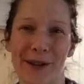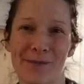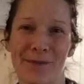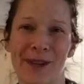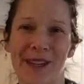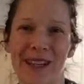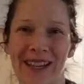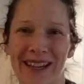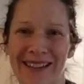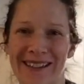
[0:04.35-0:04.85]
and
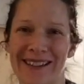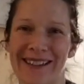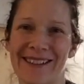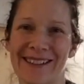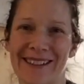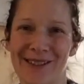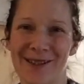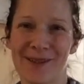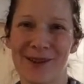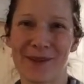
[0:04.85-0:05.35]
we are going
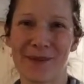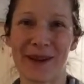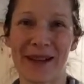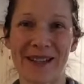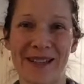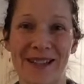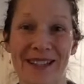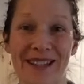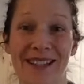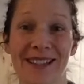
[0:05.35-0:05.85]
to talk
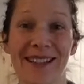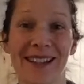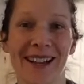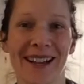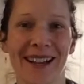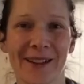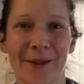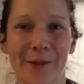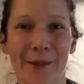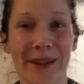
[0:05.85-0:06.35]
about
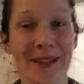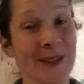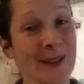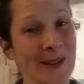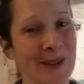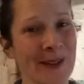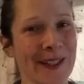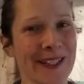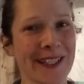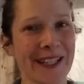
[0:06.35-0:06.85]

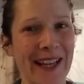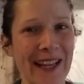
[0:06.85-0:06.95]
sternocleidomastoids